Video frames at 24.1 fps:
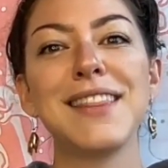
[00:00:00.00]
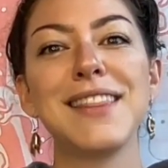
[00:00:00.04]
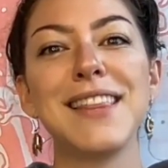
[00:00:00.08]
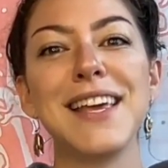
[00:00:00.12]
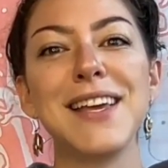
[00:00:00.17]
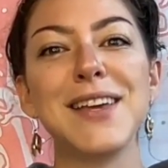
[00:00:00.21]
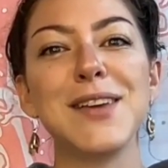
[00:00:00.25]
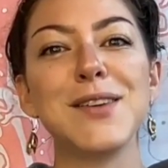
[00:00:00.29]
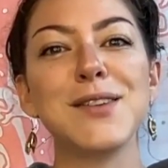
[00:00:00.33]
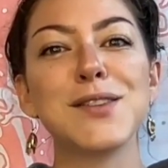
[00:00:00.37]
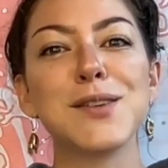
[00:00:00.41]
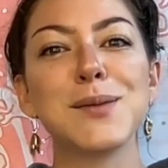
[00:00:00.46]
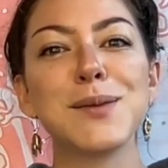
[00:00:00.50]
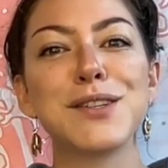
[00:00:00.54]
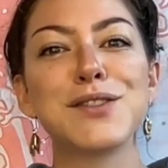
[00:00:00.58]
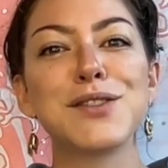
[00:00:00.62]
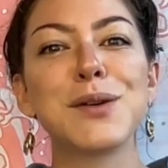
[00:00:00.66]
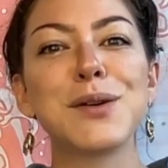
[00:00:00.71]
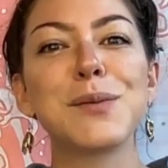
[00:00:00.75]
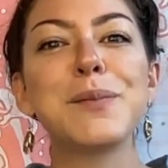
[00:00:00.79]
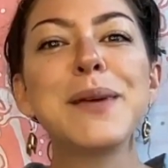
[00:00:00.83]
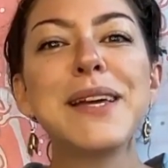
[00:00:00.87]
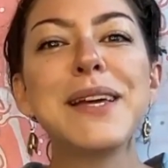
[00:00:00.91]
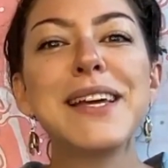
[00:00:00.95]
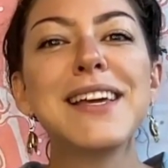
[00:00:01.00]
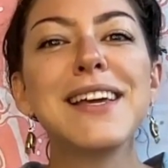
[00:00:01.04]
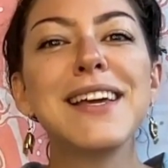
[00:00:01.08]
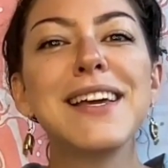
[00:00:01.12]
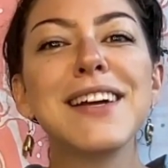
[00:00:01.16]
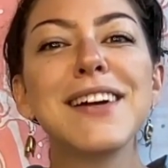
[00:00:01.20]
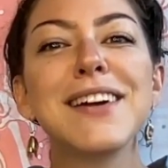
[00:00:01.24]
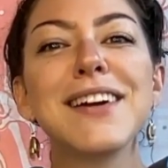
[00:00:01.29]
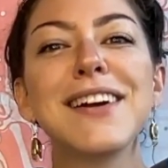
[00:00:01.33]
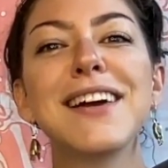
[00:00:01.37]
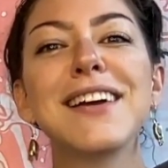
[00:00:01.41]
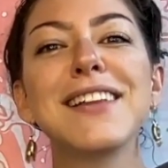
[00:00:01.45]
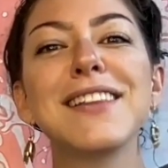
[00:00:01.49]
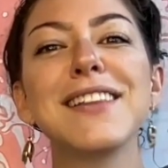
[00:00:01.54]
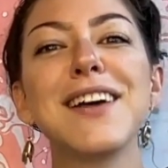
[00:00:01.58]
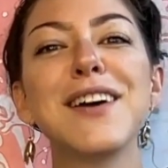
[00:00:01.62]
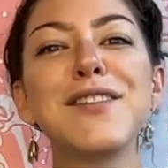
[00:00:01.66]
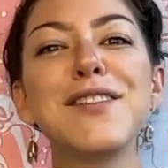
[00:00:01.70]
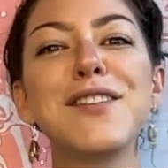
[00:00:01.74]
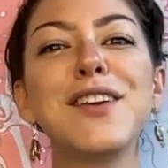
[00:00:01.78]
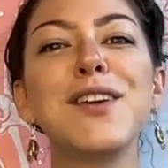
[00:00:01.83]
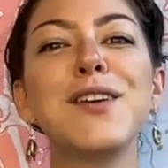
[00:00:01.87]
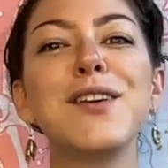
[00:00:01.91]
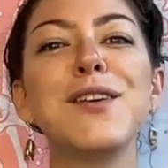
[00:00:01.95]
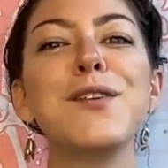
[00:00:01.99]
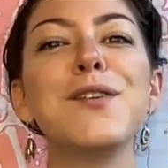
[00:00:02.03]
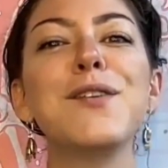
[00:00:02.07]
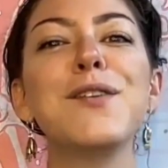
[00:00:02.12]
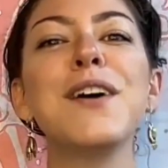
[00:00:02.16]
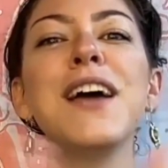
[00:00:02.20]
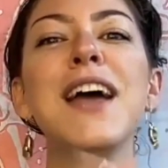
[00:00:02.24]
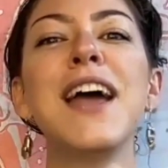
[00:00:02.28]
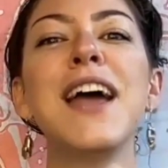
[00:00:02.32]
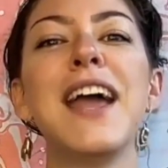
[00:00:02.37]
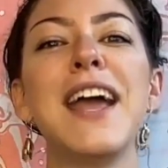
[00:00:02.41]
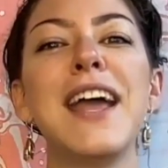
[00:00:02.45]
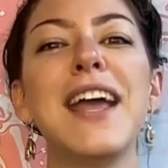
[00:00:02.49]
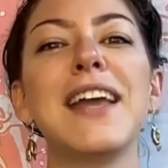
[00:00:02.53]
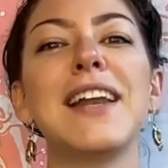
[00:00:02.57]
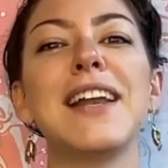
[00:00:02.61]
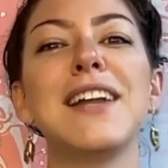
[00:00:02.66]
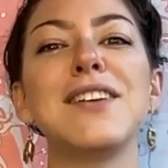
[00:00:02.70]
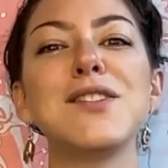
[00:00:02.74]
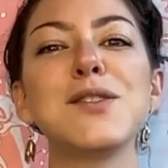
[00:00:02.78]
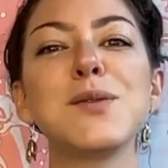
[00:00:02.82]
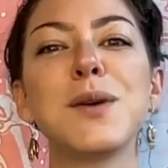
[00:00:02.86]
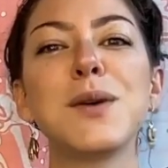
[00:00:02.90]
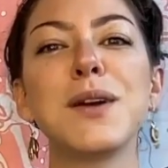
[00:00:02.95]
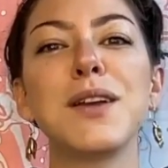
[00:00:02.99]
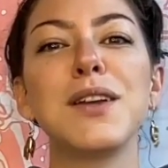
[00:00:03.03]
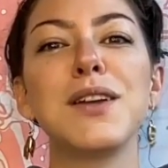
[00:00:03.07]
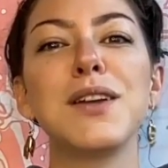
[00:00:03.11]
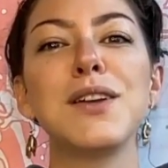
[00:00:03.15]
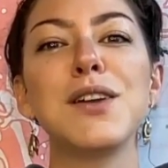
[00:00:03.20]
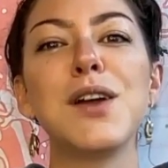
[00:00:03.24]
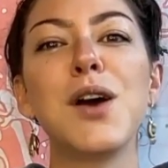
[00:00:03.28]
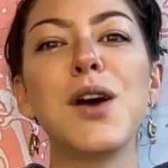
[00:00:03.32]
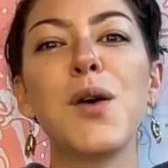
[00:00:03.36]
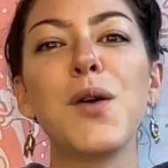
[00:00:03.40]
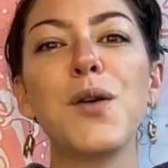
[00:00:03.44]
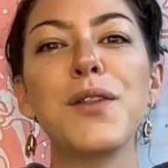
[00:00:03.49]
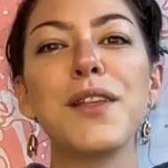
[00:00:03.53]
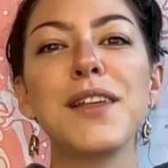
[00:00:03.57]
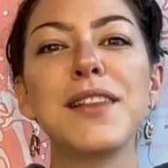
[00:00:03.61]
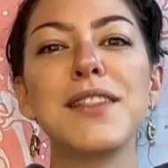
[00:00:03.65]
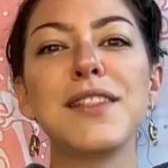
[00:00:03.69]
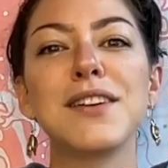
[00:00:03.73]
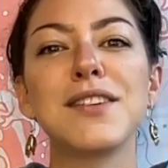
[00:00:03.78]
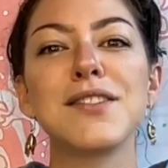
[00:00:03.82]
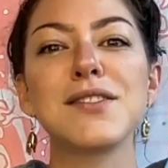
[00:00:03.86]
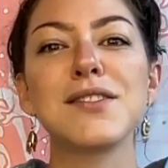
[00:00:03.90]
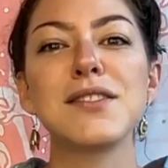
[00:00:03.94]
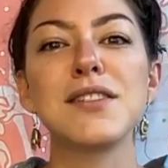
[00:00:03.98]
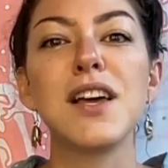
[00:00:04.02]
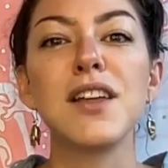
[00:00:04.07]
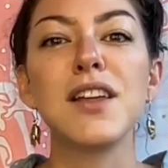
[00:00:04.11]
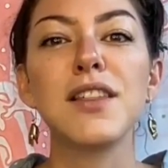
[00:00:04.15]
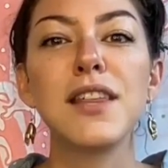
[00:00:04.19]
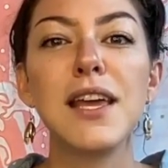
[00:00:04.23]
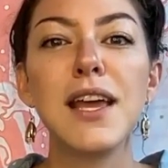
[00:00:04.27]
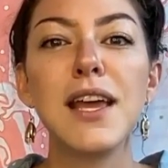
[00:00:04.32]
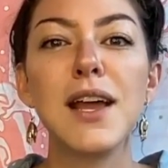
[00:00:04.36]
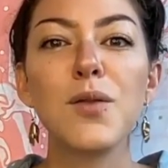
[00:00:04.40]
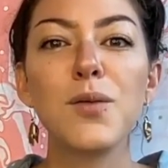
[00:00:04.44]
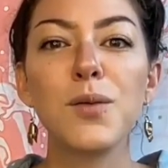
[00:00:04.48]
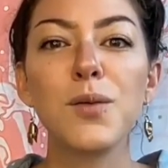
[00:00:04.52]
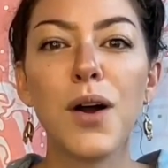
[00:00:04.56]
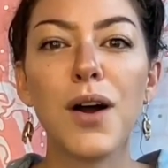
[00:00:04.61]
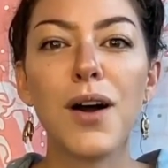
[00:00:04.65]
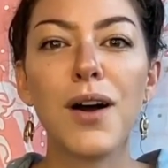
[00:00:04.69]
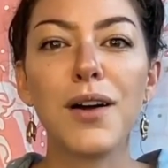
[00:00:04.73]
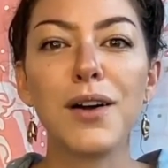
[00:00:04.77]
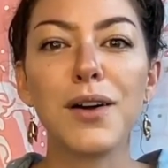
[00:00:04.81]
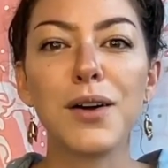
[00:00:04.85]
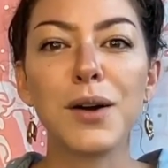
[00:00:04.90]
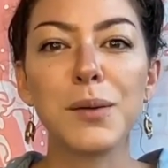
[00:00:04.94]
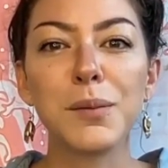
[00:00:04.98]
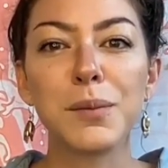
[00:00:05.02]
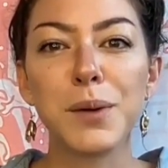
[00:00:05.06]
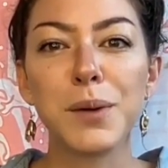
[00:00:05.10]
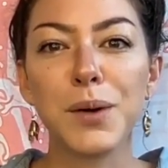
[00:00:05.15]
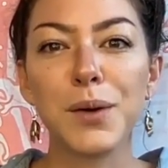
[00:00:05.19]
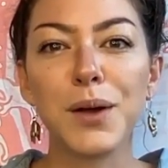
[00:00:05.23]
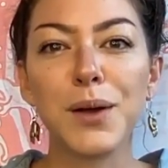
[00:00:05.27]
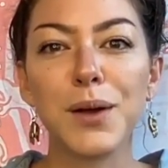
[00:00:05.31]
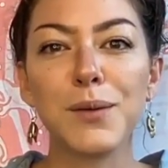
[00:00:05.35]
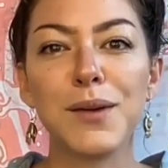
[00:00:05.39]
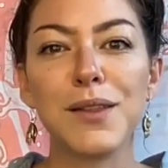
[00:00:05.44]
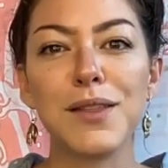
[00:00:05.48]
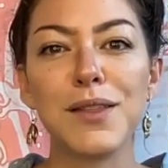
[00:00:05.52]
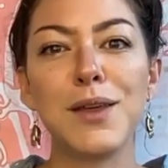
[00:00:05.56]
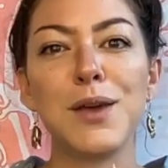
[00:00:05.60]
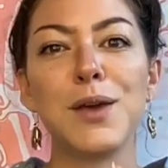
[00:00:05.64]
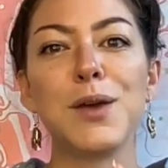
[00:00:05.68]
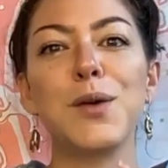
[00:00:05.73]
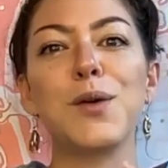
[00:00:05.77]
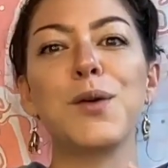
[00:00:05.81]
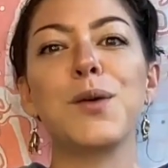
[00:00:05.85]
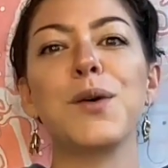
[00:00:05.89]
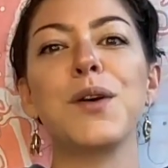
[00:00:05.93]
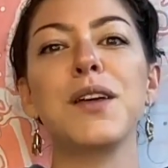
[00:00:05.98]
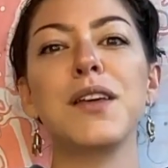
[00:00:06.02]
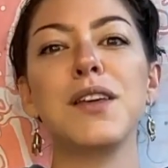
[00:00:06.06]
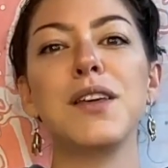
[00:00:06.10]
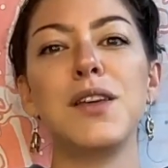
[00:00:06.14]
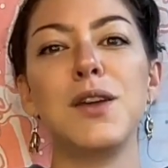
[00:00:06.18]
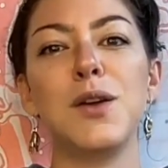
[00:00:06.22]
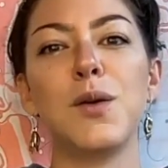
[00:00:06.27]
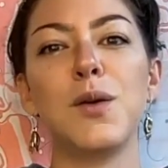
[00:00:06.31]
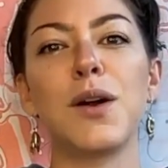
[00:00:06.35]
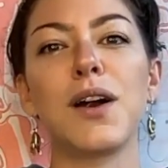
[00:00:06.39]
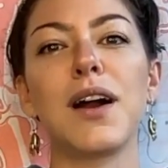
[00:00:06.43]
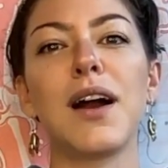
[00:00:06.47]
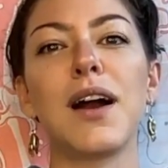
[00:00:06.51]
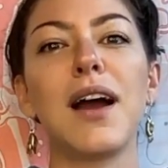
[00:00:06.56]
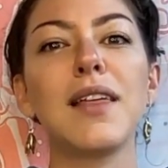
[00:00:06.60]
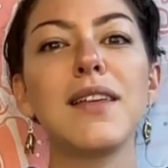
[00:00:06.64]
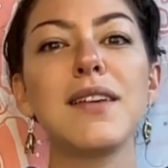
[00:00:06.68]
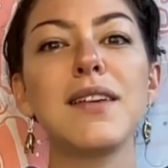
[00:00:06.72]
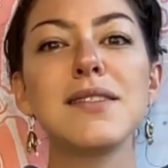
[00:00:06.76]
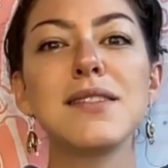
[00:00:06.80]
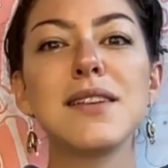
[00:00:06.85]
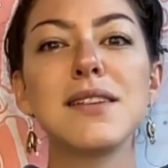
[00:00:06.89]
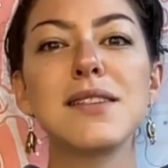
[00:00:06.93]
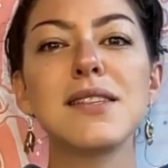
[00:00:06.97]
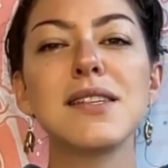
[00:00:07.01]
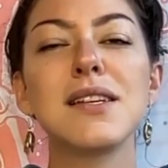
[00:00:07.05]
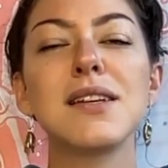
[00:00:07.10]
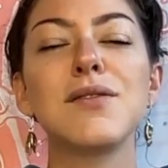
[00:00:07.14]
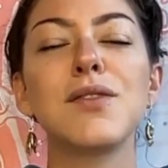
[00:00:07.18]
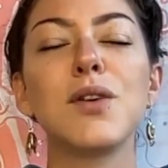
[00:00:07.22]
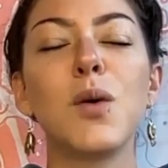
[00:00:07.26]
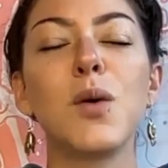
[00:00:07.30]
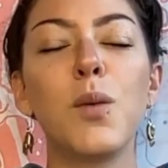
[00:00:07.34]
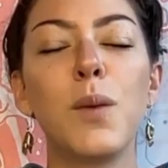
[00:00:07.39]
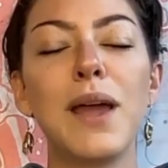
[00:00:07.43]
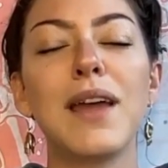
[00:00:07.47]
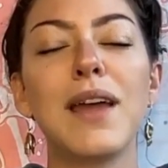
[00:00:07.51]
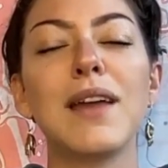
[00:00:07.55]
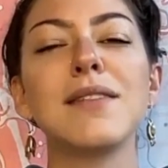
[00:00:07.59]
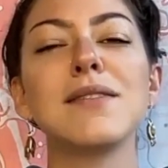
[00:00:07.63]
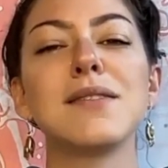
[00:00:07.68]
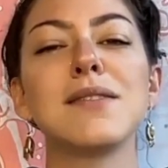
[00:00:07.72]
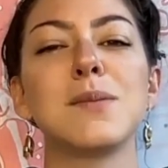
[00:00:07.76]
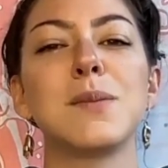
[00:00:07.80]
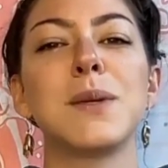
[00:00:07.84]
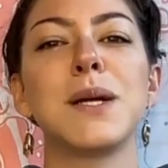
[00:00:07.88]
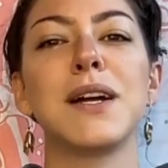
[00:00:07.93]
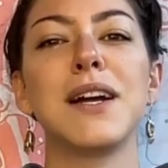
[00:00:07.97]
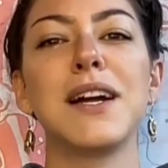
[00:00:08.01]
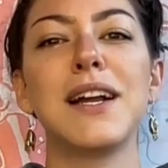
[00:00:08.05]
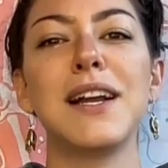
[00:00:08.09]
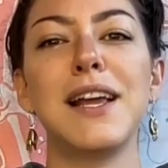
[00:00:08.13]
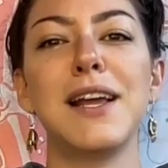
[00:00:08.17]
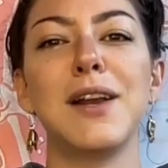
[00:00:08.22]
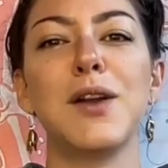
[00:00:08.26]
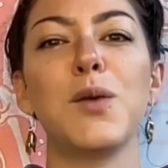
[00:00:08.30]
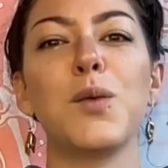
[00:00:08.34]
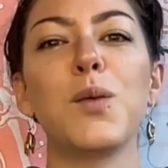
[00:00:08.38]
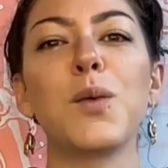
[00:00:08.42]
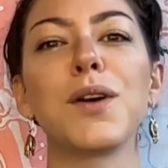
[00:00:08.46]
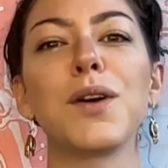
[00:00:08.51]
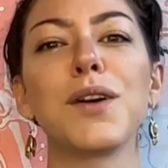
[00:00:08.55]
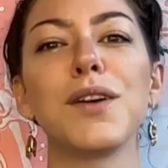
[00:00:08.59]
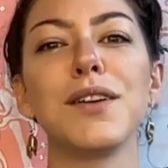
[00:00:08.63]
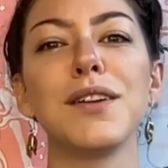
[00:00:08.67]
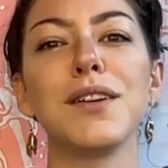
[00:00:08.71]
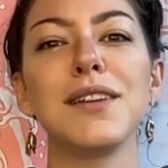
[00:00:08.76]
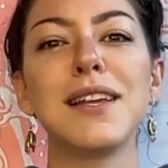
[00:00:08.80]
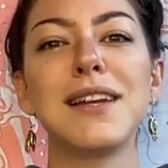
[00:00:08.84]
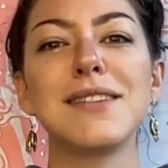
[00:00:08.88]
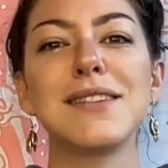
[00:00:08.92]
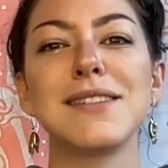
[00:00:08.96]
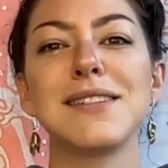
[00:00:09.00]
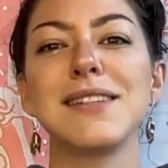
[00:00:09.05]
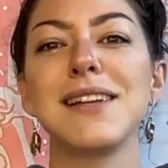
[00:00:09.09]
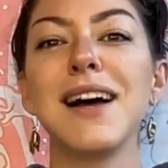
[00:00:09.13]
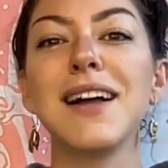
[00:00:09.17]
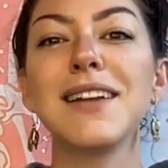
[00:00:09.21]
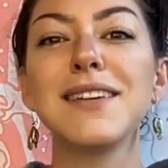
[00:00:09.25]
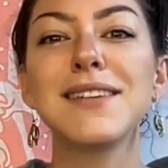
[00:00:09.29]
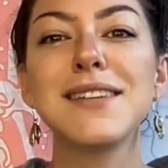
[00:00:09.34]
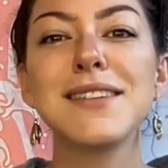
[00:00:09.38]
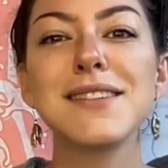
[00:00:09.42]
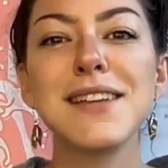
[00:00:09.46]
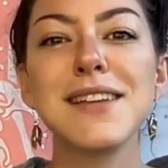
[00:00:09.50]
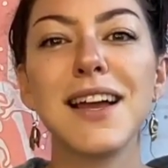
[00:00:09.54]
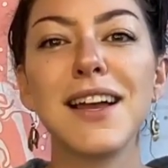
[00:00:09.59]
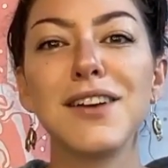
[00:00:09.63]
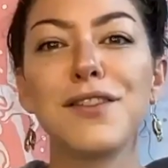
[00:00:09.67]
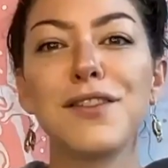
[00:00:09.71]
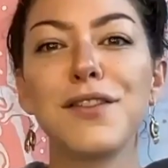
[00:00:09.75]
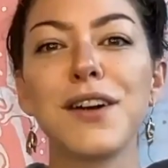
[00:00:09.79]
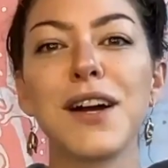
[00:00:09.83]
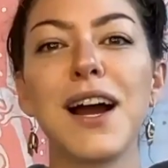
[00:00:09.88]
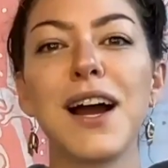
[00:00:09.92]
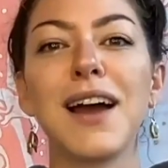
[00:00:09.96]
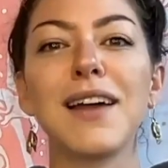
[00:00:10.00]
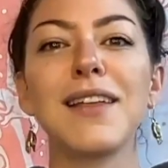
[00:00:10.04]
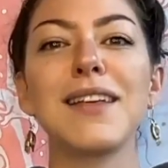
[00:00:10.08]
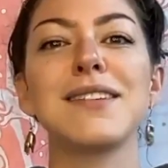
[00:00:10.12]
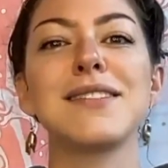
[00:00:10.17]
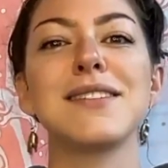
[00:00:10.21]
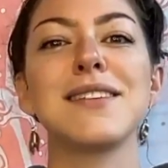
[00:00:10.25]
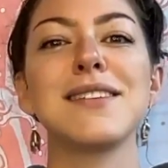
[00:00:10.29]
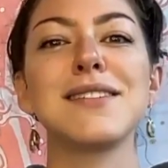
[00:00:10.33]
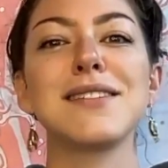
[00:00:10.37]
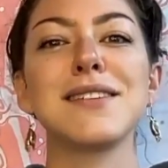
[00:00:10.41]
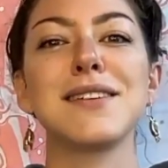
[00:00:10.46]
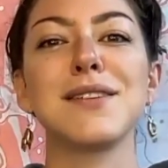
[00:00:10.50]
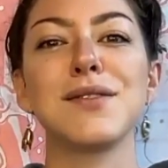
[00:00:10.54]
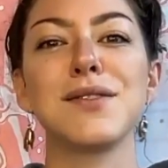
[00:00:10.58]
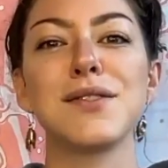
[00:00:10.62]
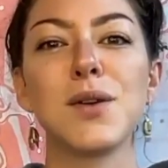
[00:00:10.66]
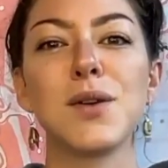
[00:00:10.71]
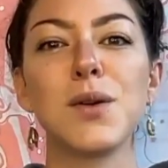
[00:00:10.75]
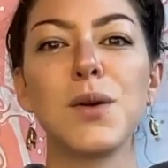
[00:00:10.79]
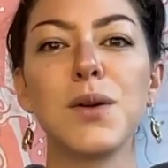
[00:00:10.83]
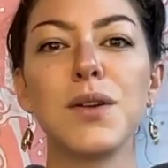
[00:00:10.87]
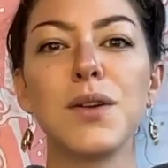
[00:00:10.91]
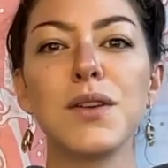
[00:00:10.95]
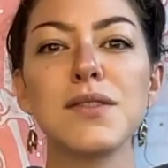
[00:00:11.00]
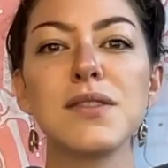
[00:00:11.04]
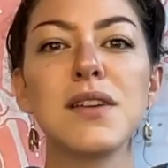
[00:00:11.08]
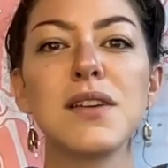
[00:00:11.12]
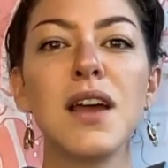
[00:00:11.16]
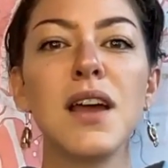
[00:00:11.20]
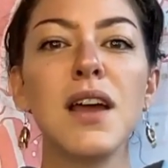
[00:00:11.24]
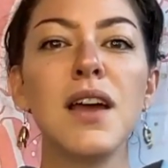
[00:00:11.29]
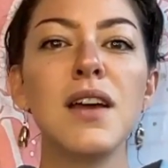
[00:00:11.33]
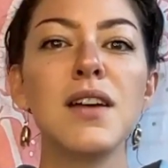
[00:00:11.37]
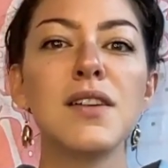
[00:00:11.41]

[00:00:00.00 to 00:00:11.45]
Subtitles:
Thank you so much for being here. I love you. And I just want you to know that there's nothing wrong or broken with you. You are a highly sensitive, awakened spirit in a world that is not designed for highly sensitive souls.